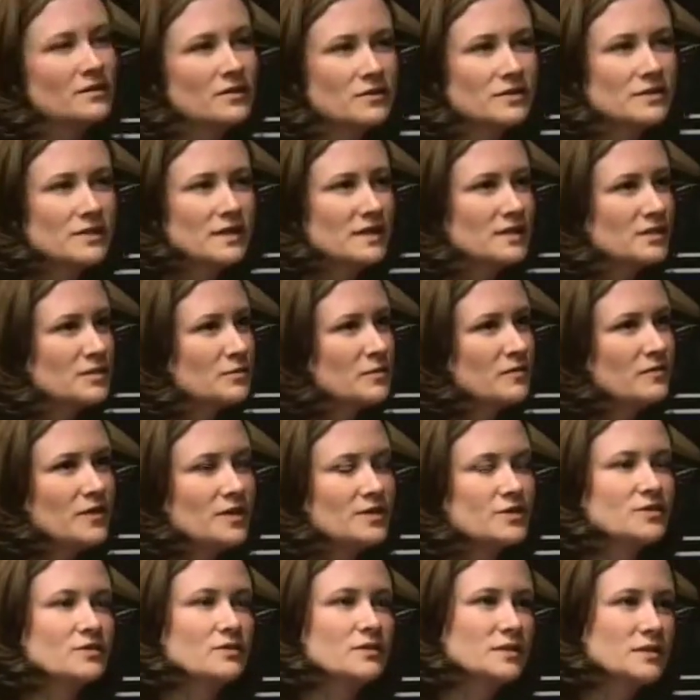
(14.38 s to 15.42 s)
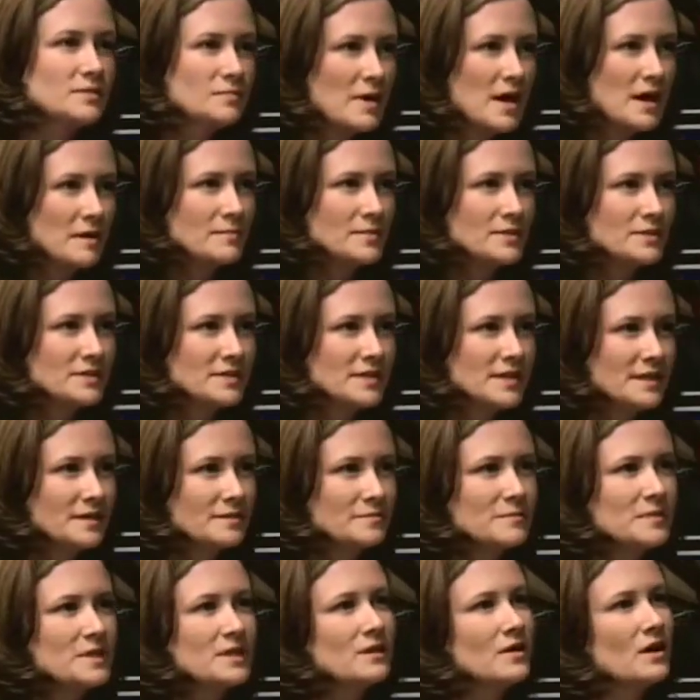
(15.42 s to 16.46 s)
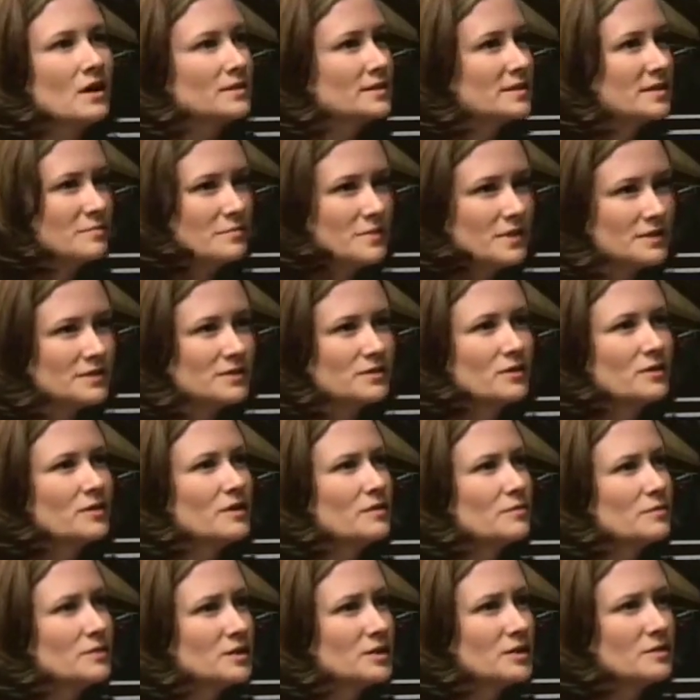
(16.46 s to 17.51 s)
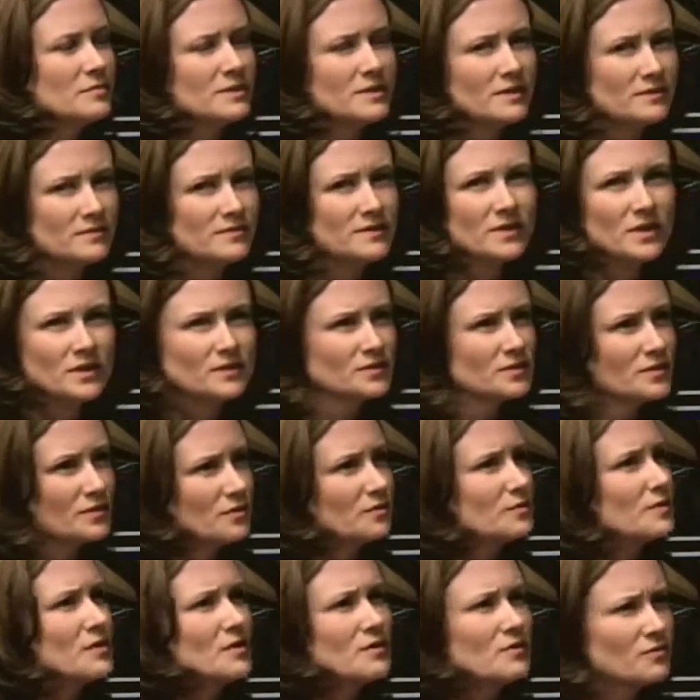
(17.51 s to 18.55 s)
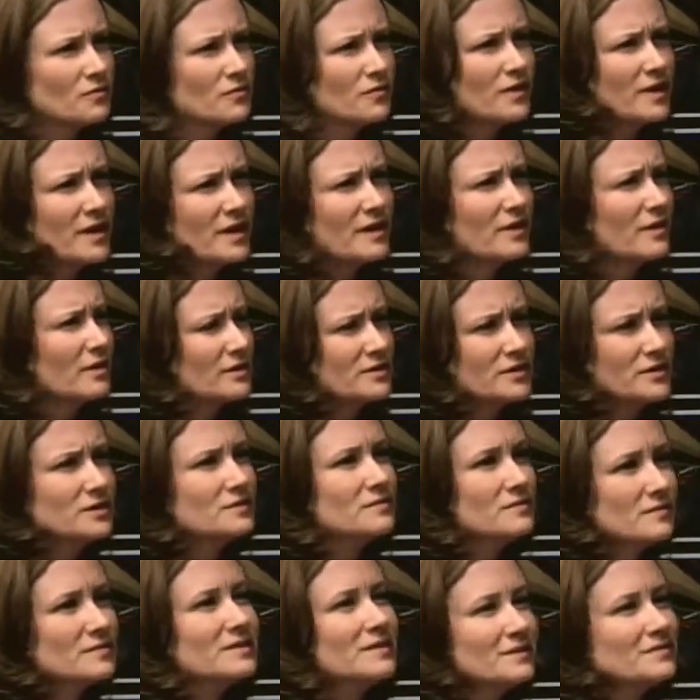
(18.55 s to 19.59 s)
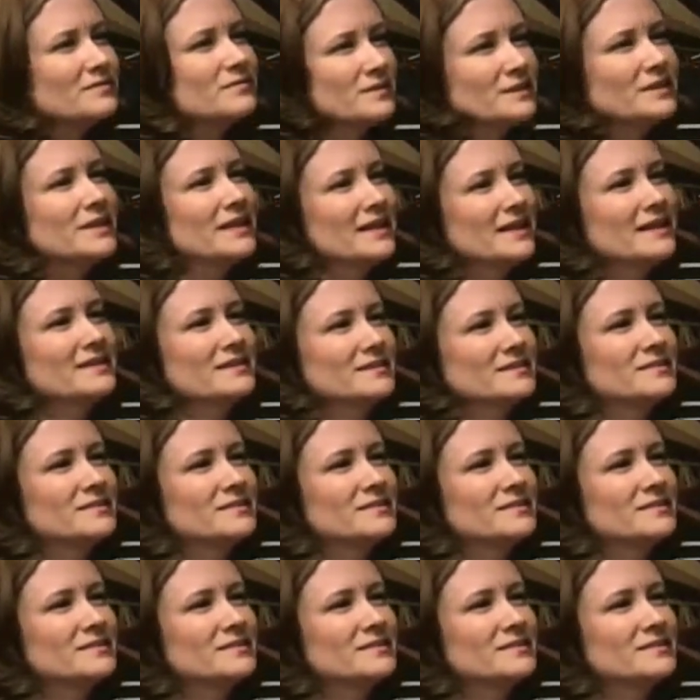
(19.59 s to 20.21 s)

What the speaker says: those lines, we featured the Spam Museum in Austin, Minnesota, which I believe is also free or close to free. Yeah.